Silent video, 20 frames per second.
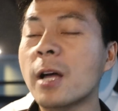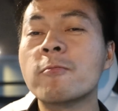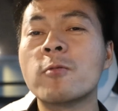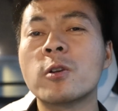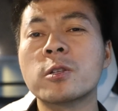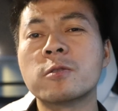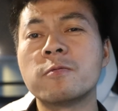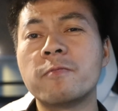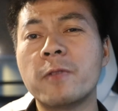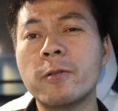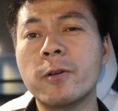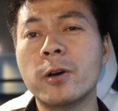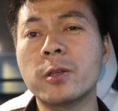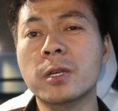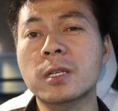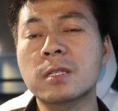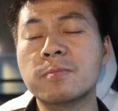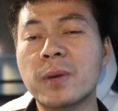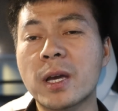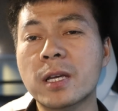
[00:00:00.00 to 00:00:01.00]
was very
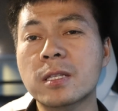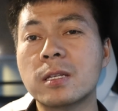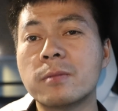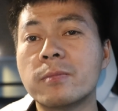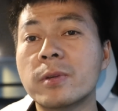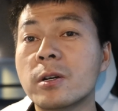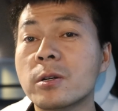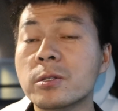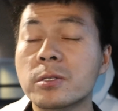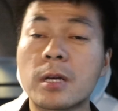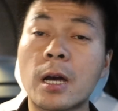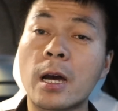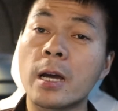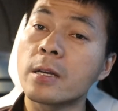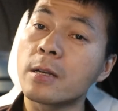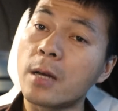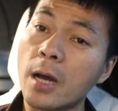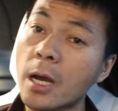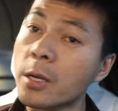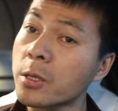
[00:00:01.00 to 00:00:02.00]
unexpected, because
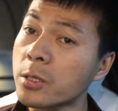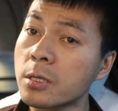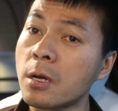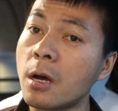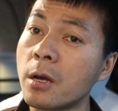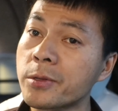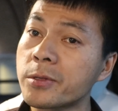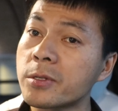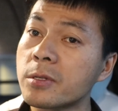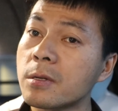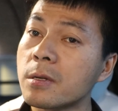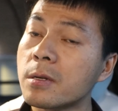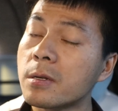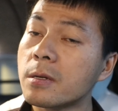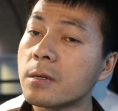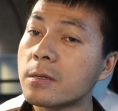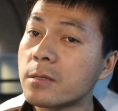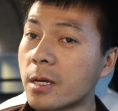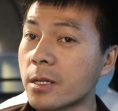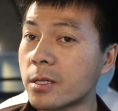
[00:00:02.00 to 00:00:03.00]
I thought
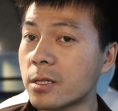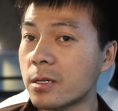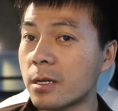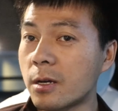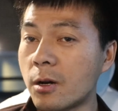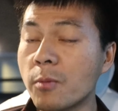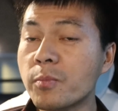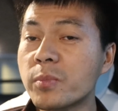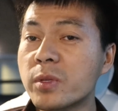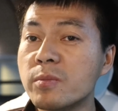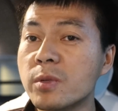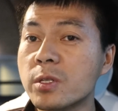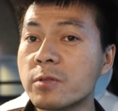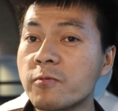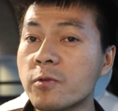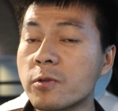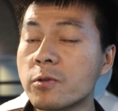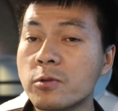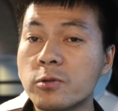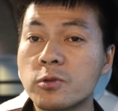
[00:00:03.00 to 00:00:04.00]
that
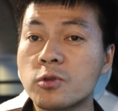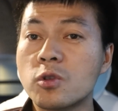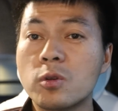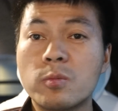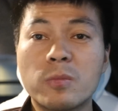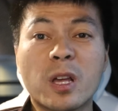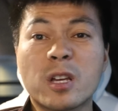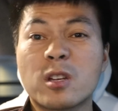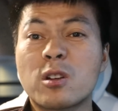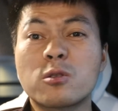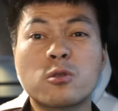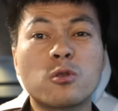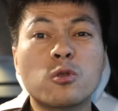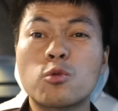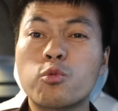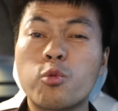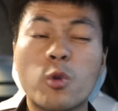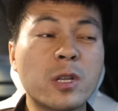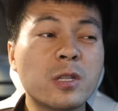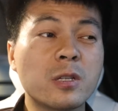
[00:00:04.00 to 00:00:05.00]
Optimus would consume like
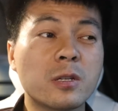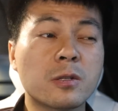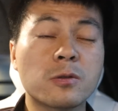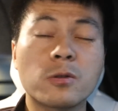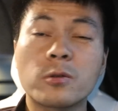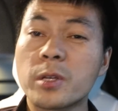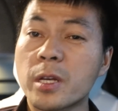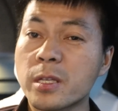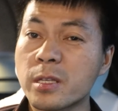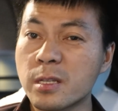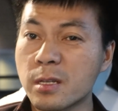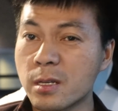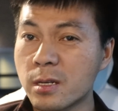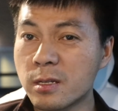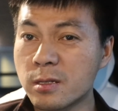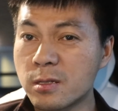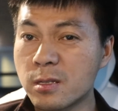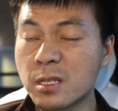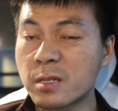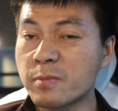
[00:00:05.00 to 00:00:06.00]
120. You know, that
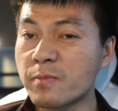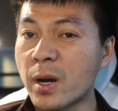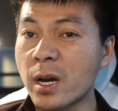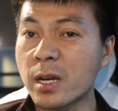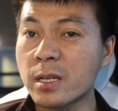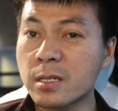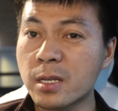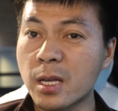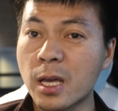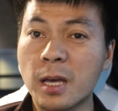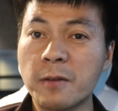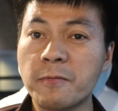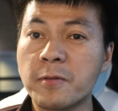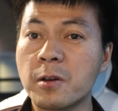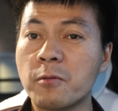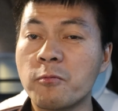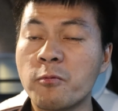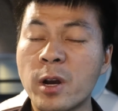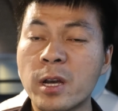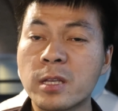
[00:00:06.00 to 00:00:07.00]
despite
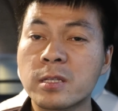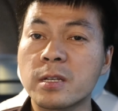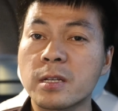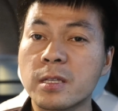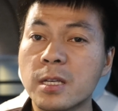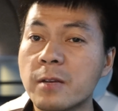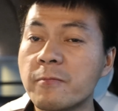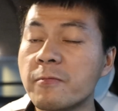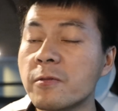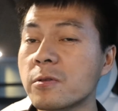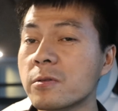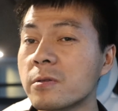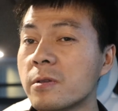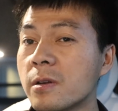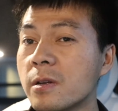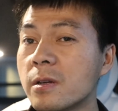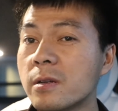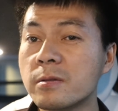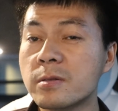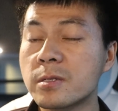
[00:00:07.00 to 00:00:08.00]
heavier weight, that it will
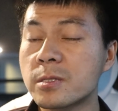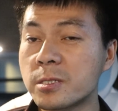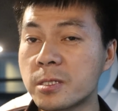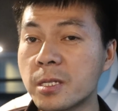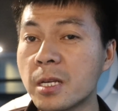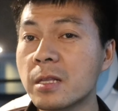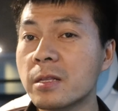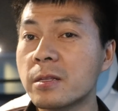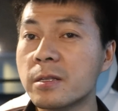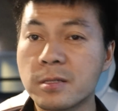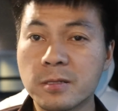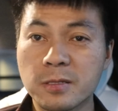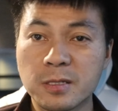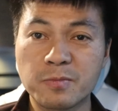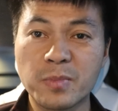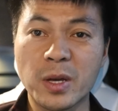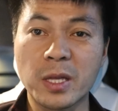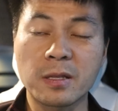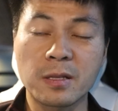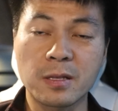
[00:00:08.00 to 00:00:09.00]
still
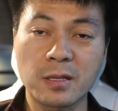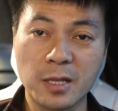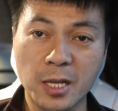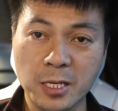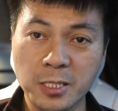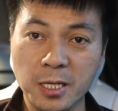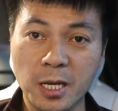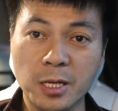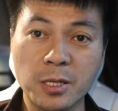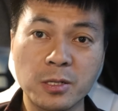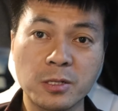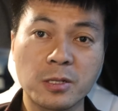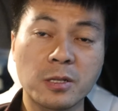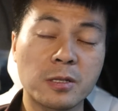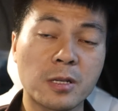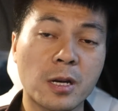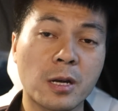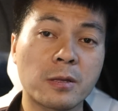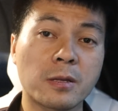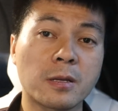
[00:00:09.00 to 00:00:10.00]
spend less
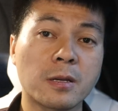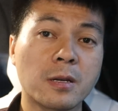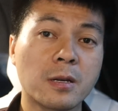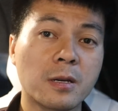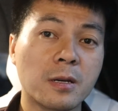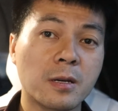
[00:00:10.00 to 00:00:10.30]
energy than